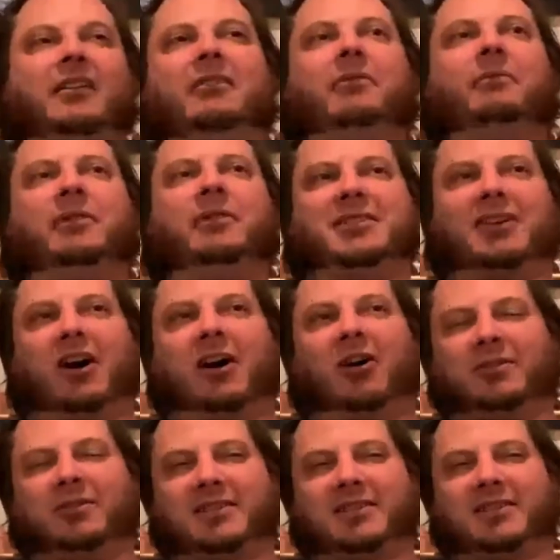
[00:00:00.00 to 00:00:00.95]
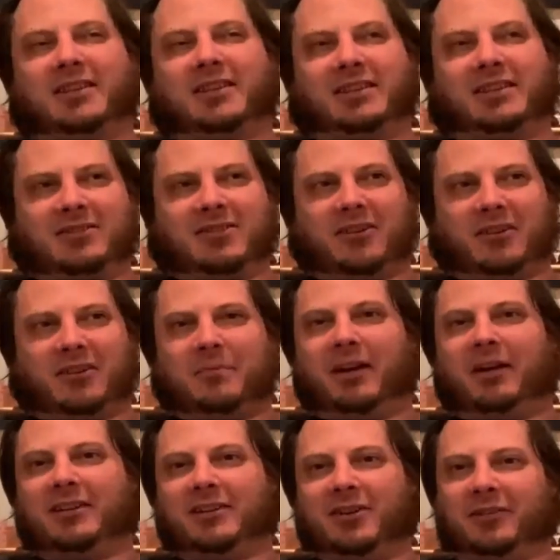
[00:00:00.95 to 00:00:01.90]
results. It's not a
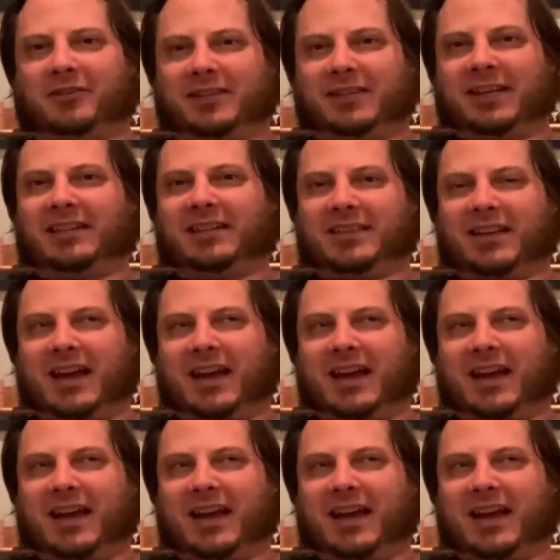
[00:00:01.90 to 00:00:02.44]
meritocracy.